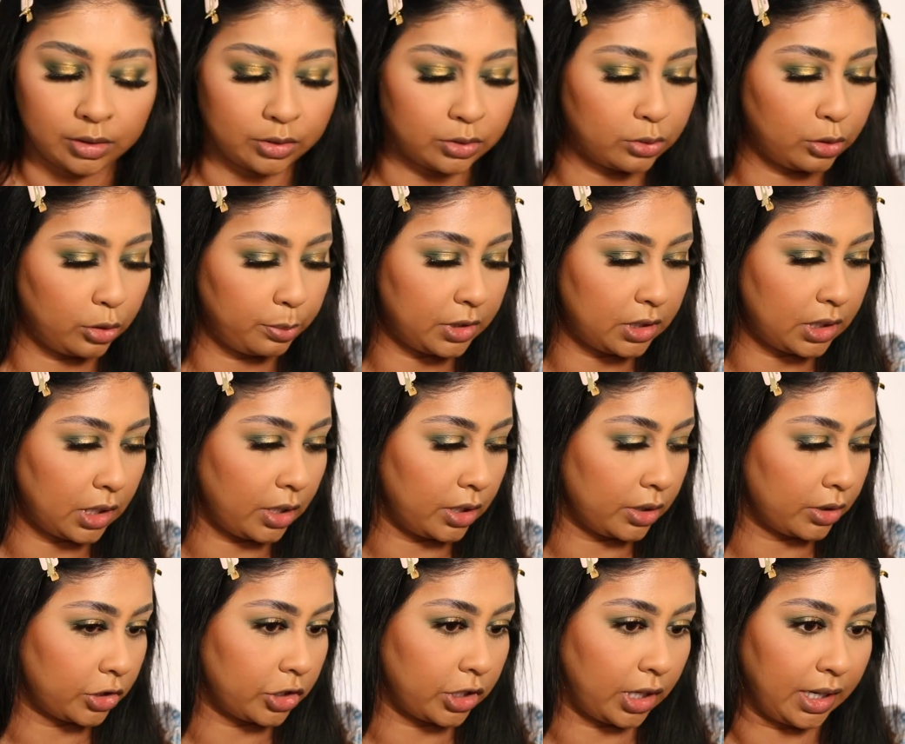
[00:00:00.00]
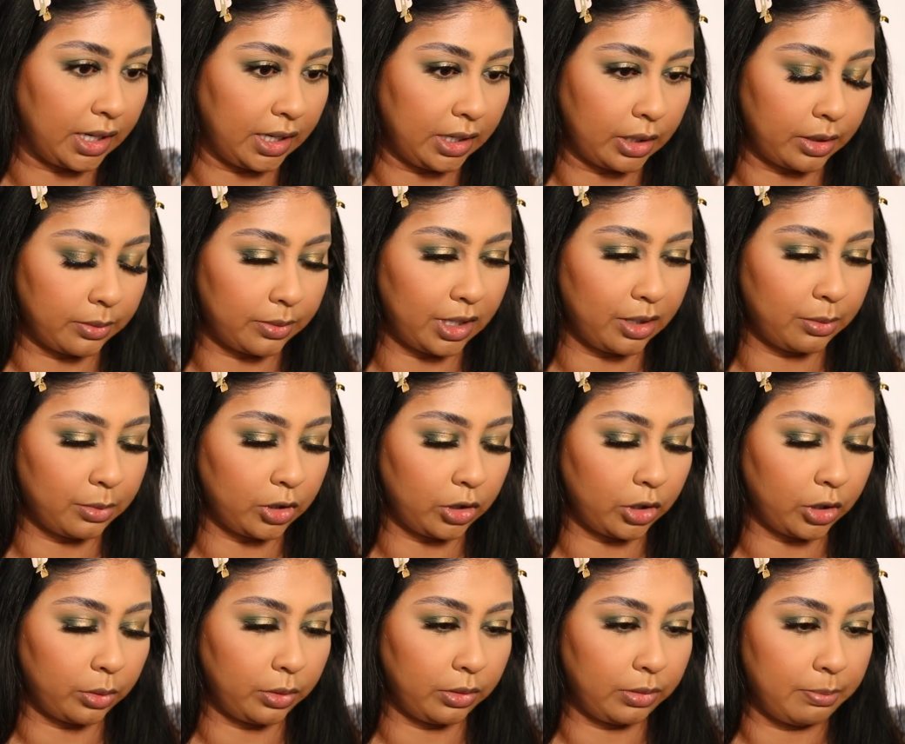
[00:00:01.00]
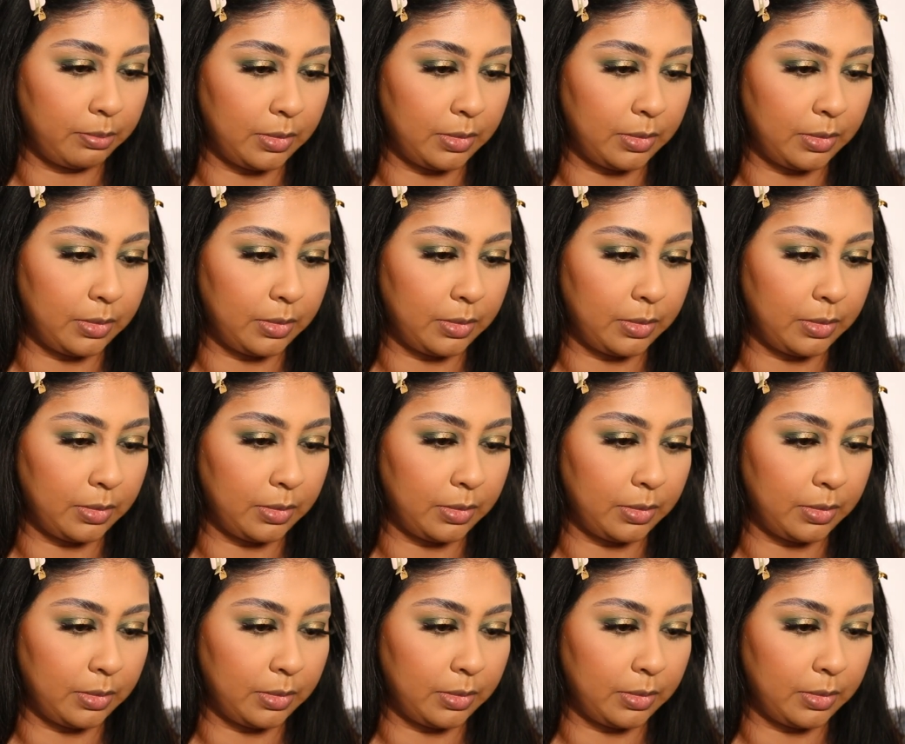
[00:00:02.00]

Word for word: a super dark shade. I think I'm going to go with